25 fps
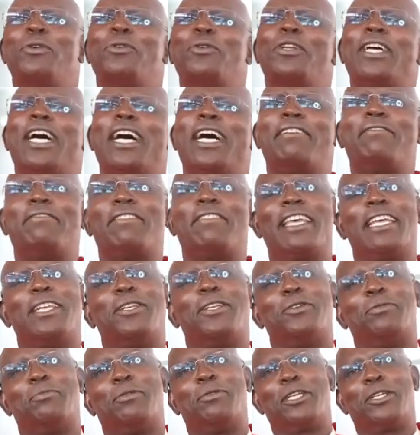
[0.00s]
we would have
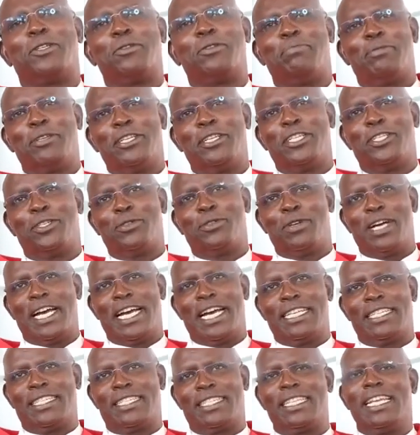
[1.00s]
then nobody to preach to
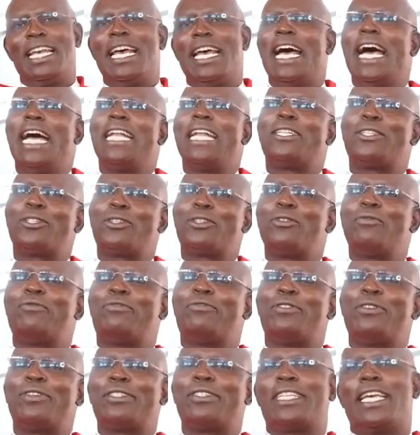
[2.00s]
us, and so
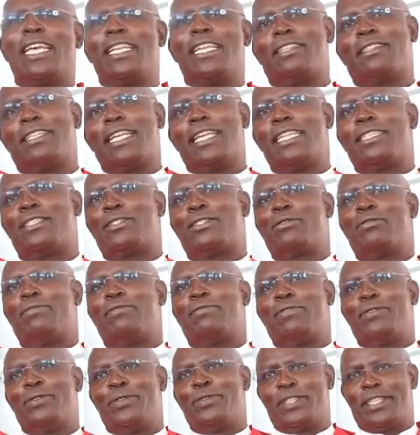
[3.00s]
forth and, and so
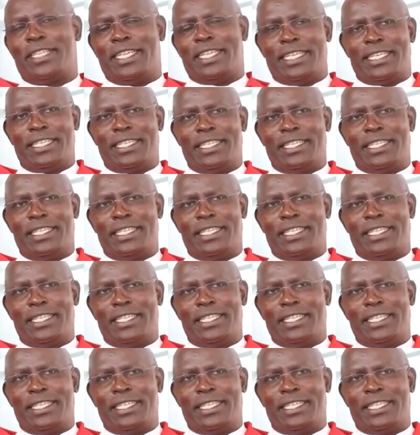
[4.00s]
forth.